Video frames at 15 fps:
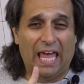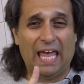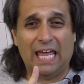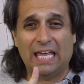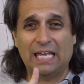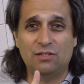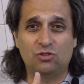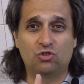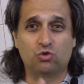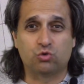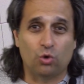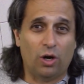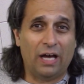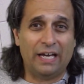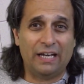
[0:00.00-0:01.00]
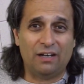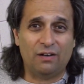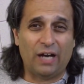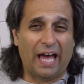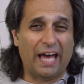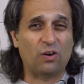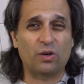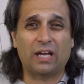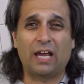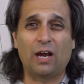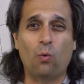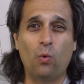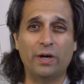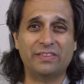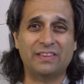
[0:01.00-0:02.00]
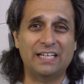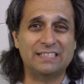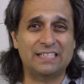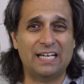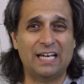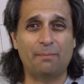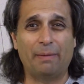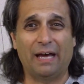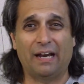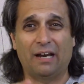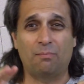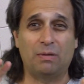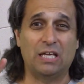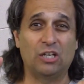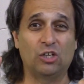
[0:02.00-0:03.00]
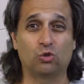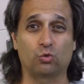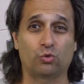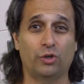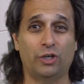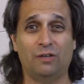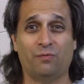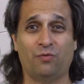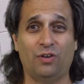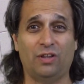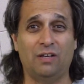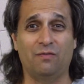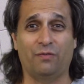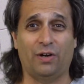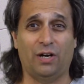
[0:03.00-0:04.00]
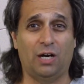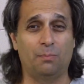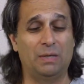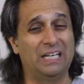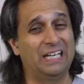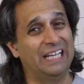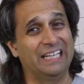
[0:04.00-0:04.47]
A dryer, I don't care what they say about it being great for the environment,